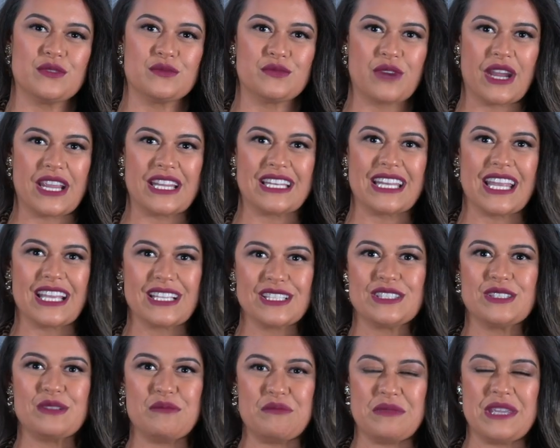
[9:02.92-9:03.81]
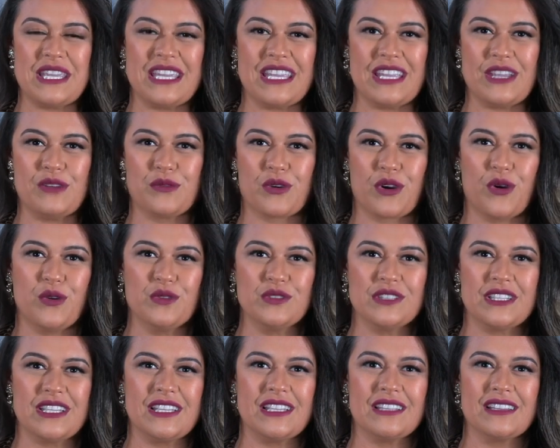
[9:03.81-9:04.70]
right next to me, we're
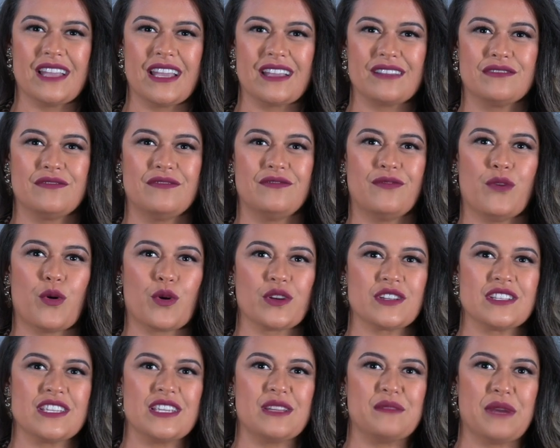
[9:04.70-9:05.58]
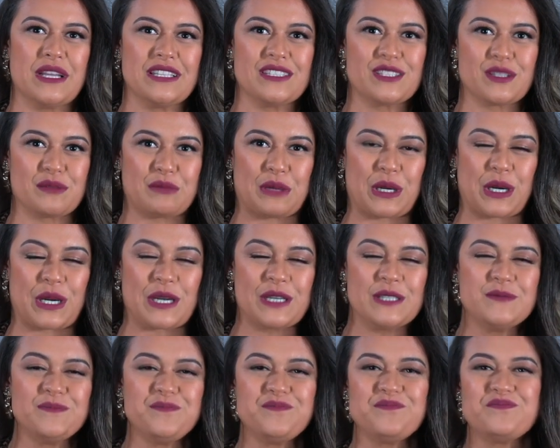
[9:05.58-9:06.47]
only like 14 months
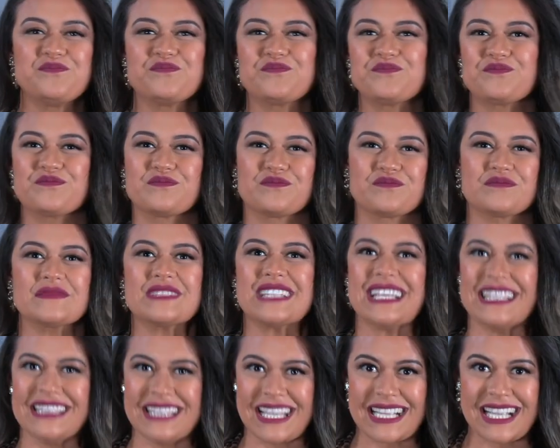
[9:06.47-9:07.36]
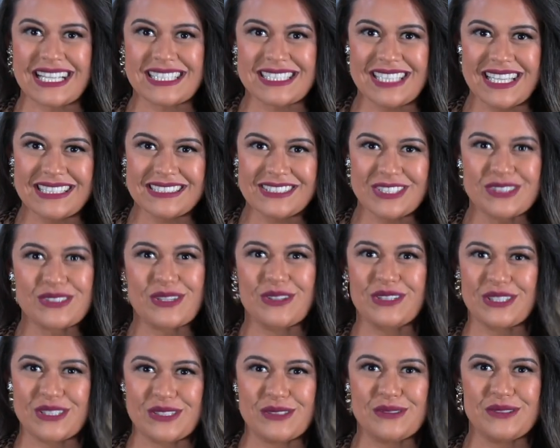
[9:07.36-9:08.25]
apart. Like I said, there's
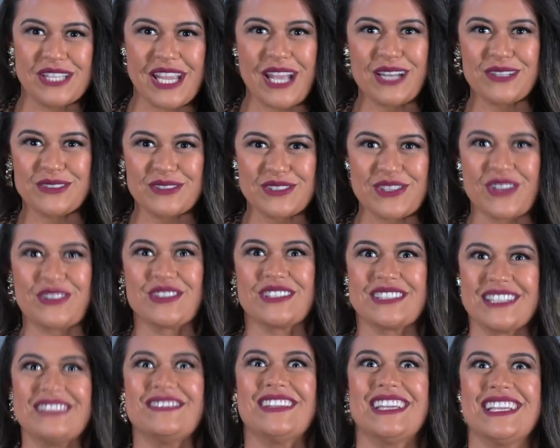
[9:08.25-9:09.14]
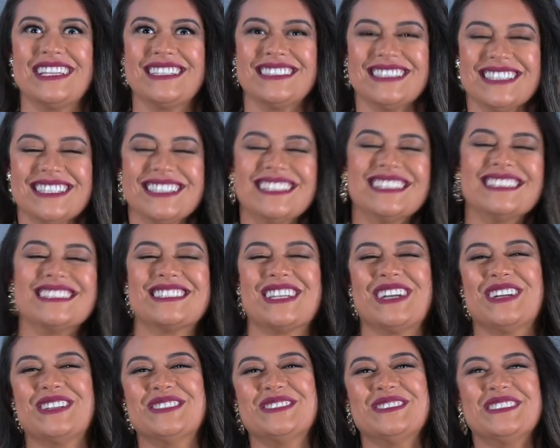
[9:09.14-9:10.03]
only 2 channels on the TV.
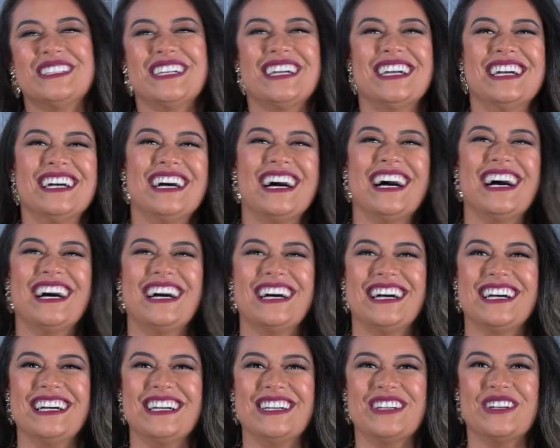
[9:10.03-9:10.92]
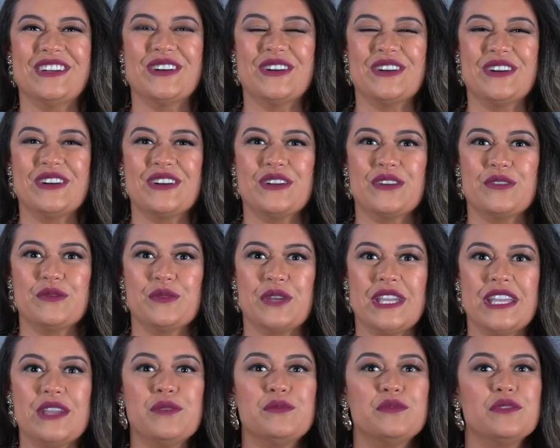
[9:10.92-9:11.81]
So
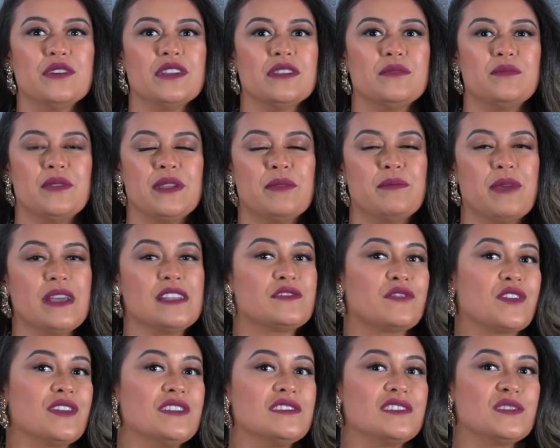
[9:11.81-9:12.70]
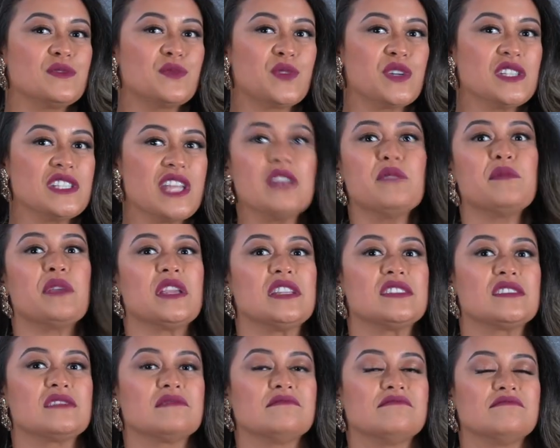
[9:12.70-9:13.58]
we would be best friends and worst
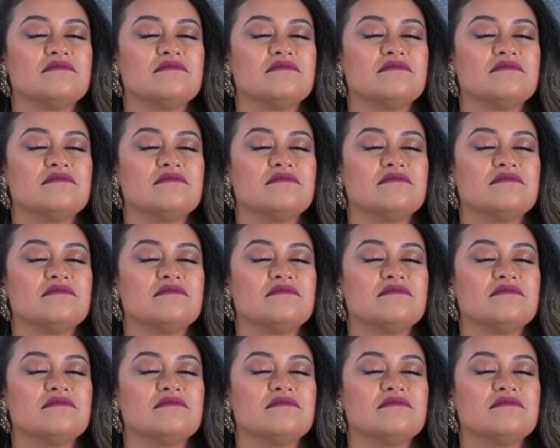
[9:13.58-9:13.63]
enemies.